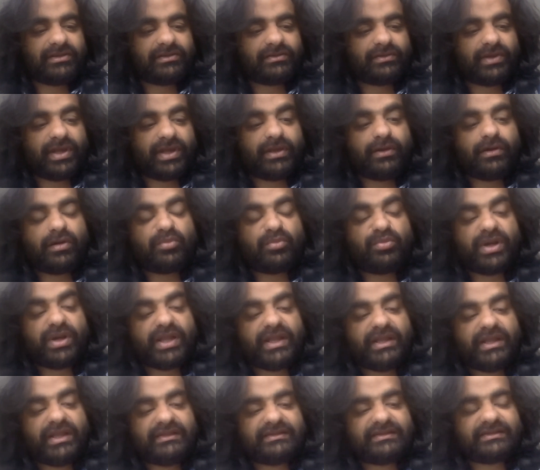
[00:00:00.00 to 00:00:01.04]
So I got
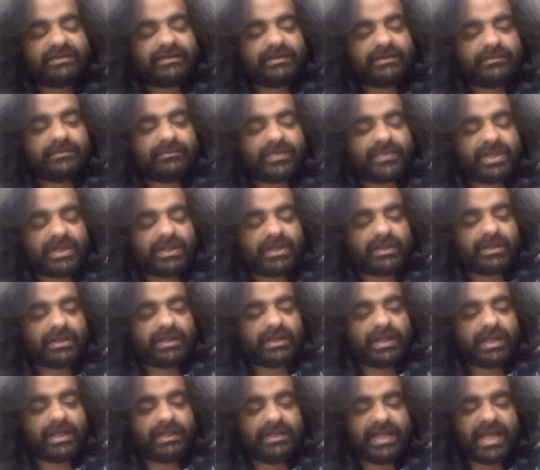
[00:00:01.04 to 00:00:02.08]
placed
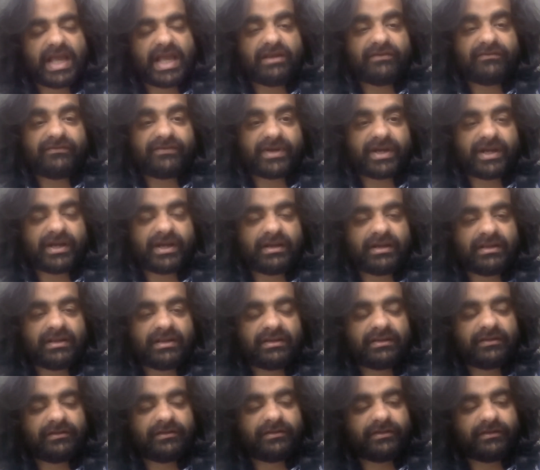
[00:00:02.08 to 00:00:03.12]
at the Alfred
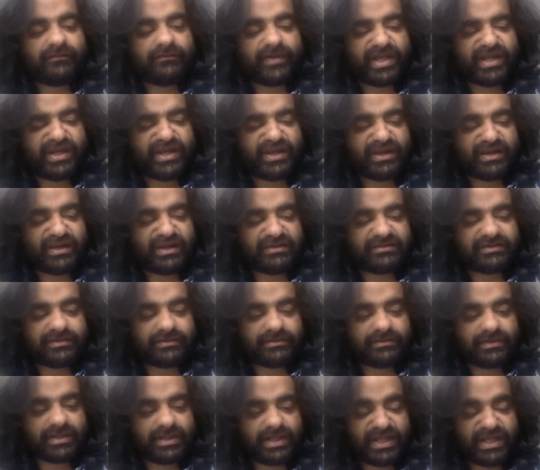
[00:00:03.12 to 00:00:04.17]
Wegener
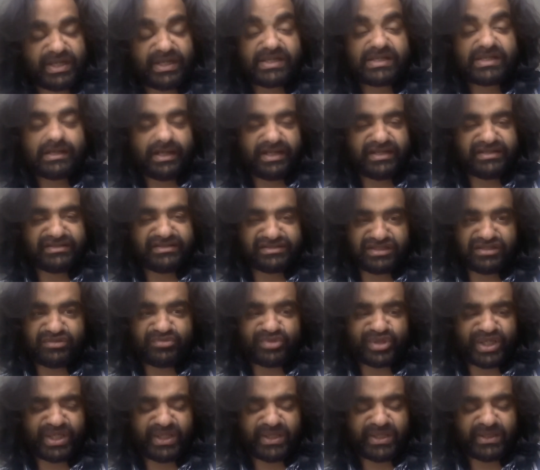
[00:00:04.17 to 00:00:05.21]
Institute, initially in
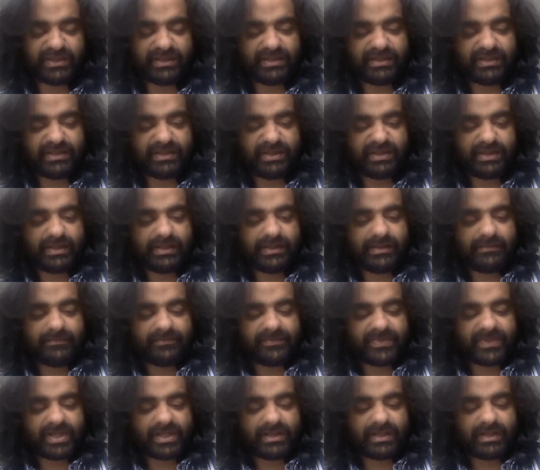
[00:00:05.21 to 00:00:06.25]
Germany,
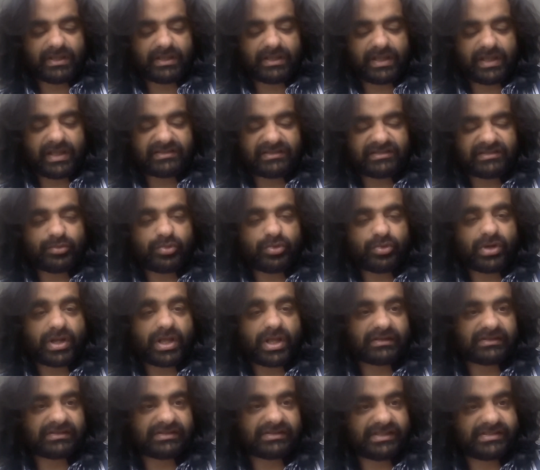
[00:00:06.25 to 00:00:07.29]
as a
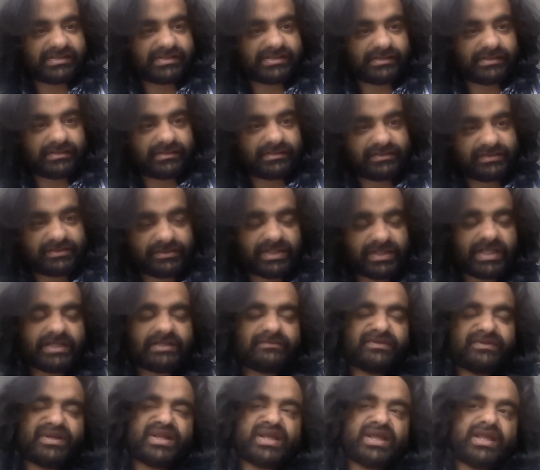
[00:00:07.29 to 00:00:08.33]
polar researcher. So
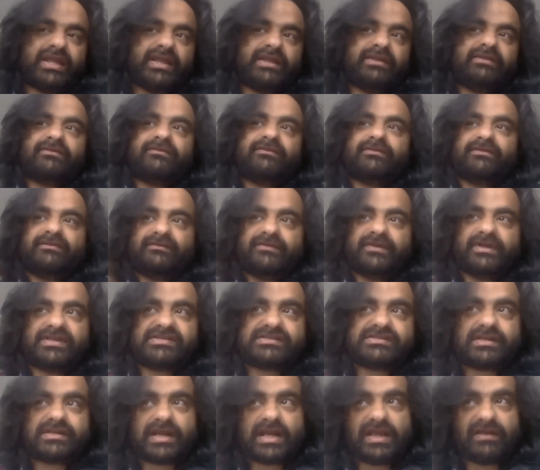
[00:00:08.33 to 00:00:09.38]
that's when I
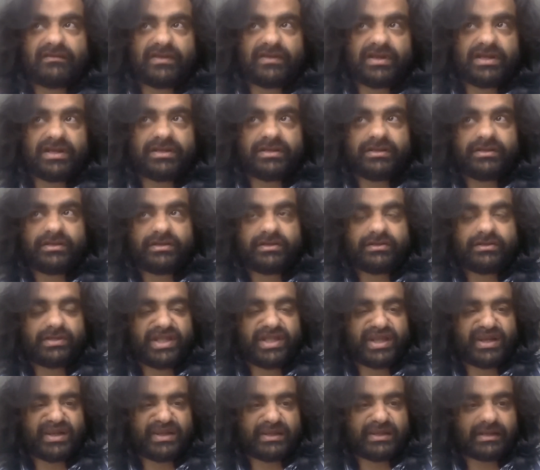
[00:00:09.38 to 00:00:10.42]
first traveled to
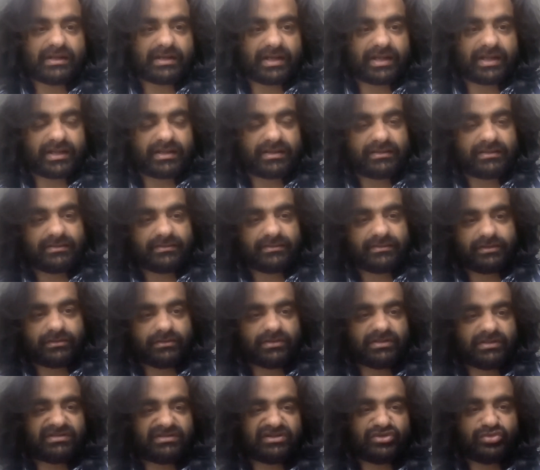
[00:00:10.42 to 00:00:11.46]
the Antarctic,
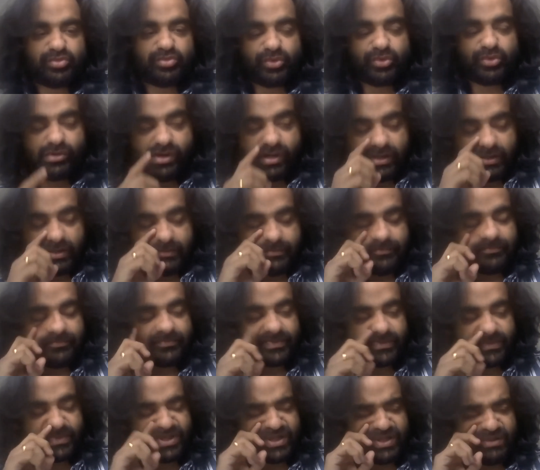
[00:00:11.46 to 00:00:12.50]
to the South Pole,
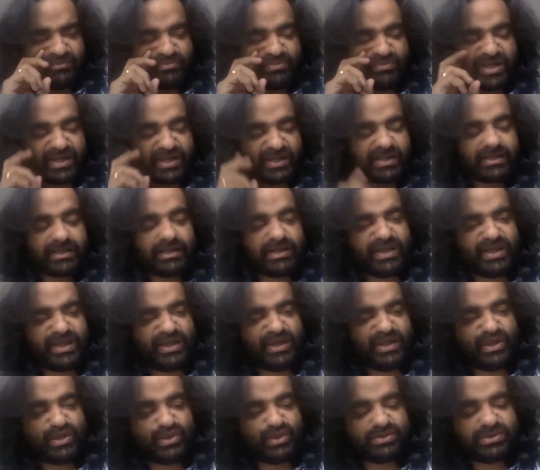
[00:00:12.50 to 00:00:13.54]
back
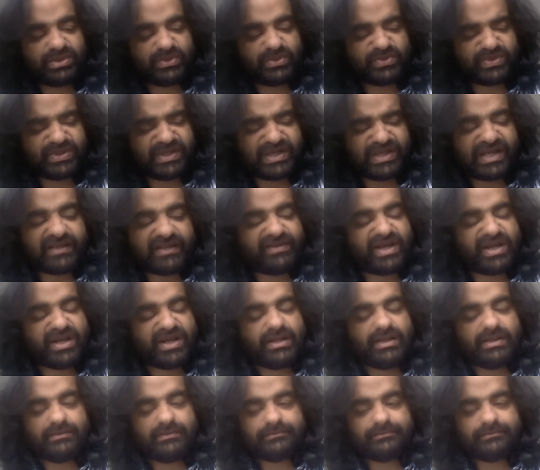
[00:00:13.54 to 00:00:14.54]
in 2011.